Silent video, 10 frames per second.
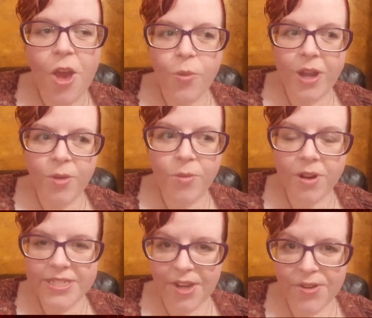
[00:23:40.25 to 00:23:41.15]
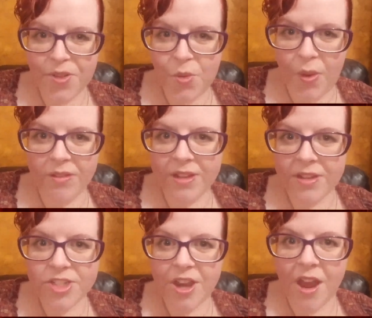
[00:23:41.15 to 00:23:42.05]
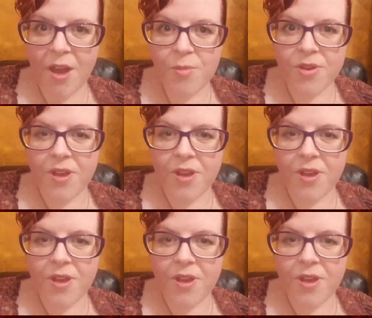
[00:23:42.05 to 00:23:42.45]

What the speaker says: When I worked out at the welding shop,